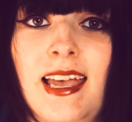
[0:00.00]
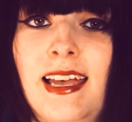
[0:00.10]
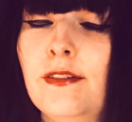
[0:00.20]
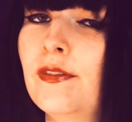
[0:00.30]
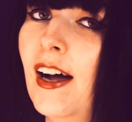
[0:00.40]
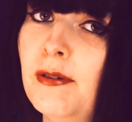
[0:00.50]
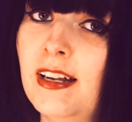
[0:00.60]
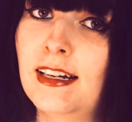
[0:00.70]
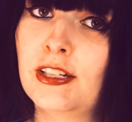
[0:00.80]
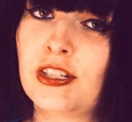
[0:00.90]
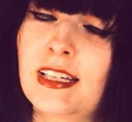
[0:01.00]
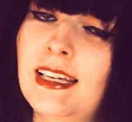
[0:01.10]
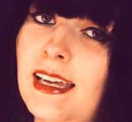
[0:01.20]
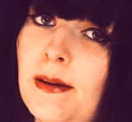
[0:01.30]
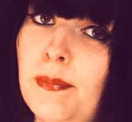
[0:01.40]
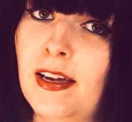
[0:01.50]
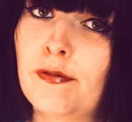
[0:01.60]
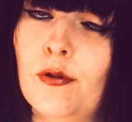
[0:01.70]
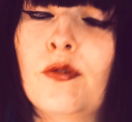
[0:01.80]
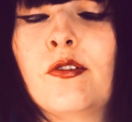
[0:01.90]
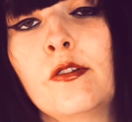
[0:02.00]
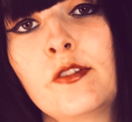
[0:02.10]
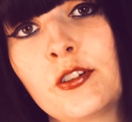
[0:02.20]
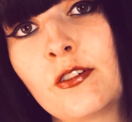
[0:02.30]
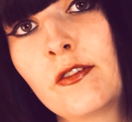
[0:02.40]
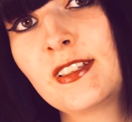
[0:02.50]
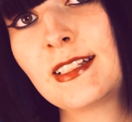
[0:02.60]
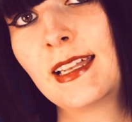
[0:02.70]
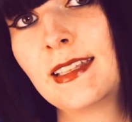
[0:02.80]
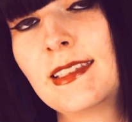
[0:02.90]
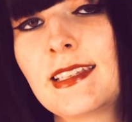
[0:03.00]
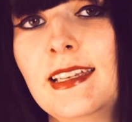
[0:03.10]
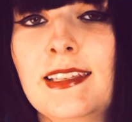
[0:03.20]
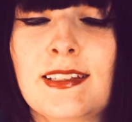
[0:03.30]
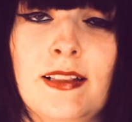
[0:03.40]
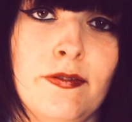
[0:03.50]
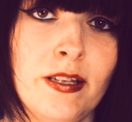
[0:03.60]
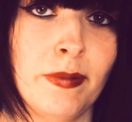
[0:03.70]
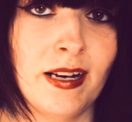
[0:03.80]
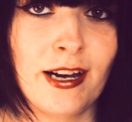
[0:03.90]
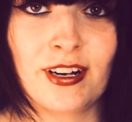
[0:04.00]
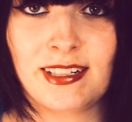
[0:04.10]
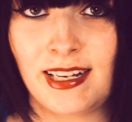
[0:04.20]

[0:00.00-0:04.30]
and vibrant energy in Can Picafort through a photographer's lens in this lovely Balearic